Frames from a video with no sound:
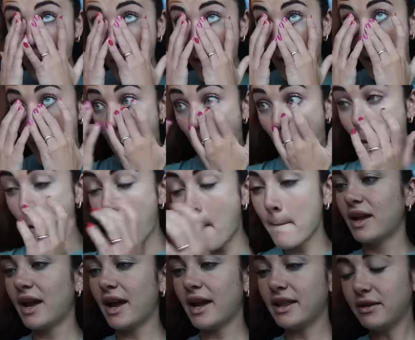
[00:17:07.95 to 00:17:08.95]
So
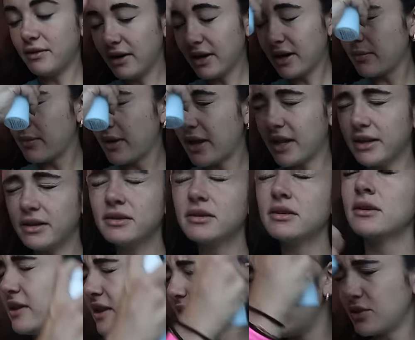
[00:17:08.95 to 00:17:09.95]
highly recommend.
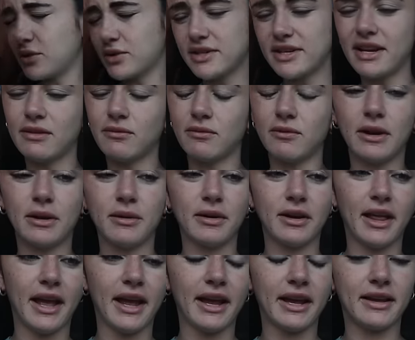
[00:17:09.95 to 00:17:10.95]
But then towards the end, we were
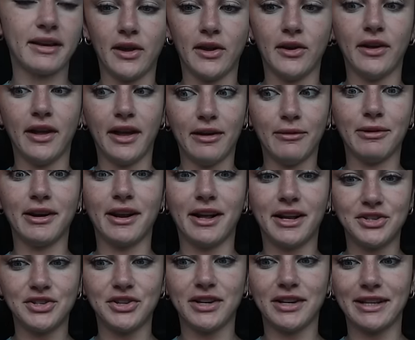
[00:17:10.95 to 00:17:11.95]
like, okay, we're
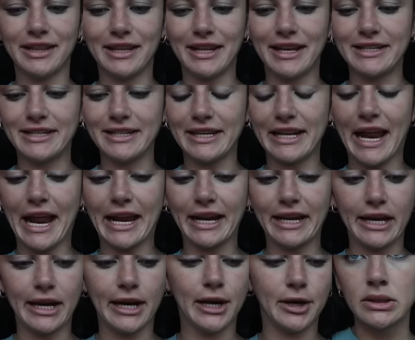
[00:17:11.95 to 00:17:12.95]
not drunk. Let's get out of
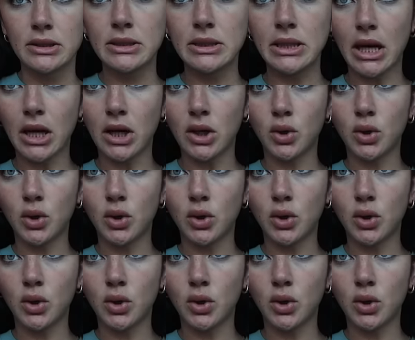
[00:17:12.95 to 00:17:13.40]
here. So